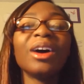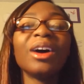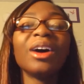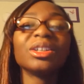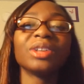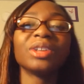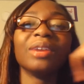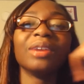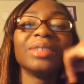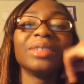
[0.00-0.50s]

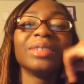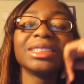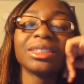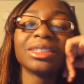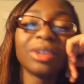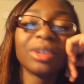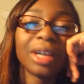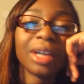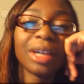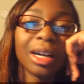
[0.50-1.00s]
So I went to
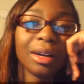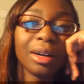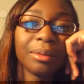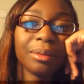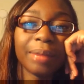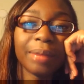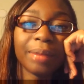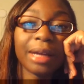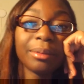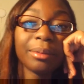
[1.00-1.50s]
go help
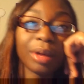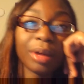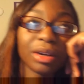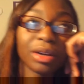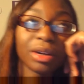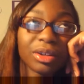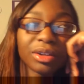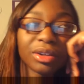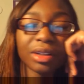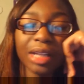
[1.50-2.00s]
my
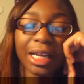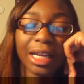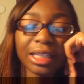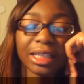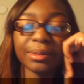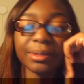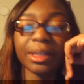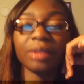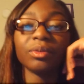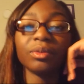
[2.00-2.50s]
partner,
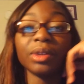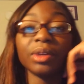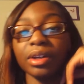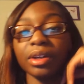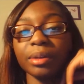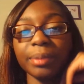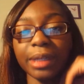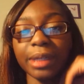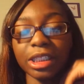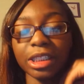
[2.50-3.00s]
classmate, with
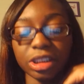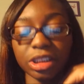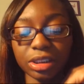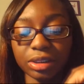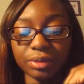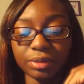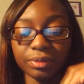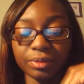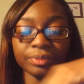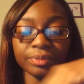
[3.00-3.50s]
her
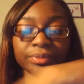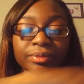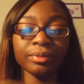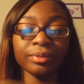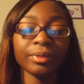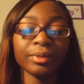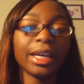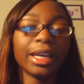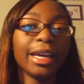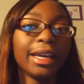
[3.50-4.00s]
patient,
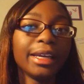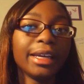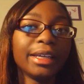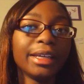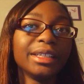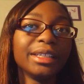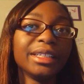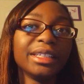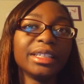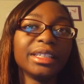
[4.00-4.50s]

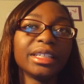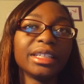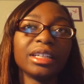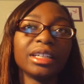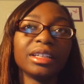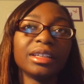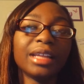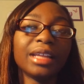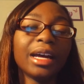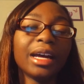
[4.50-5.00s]
and
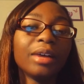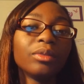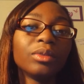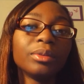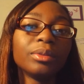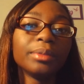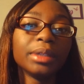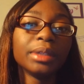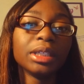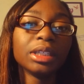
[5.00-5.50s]
that
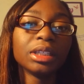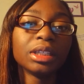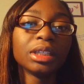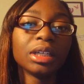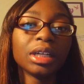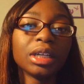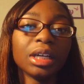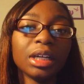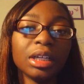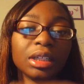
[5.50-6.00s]
woman,
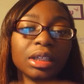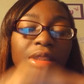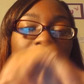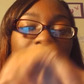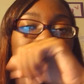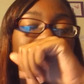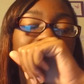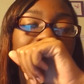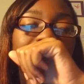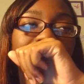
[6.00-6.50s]

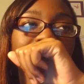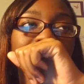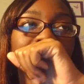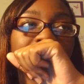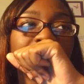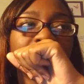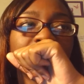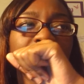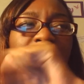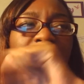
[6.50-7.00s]

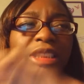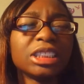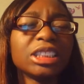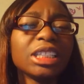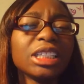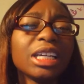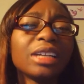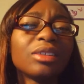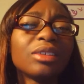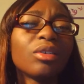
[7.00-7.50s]

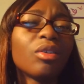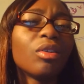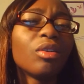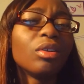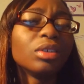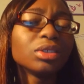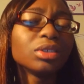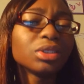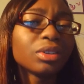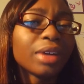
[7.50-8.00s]
she had
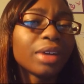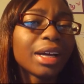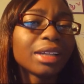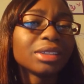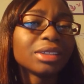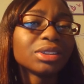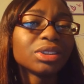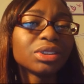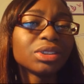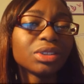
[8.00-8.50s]
also had
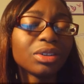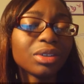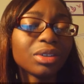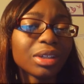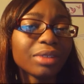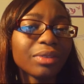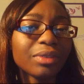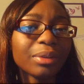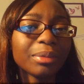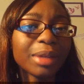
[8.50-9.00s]
a stroke,
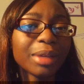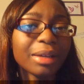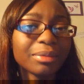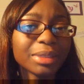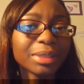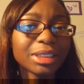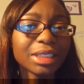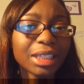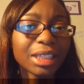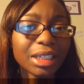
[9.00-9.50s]
if I'm not
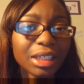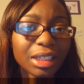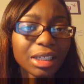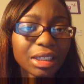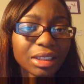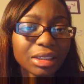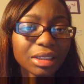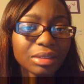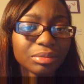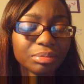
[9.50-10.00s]

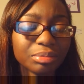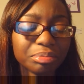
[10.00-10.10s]
mistaken.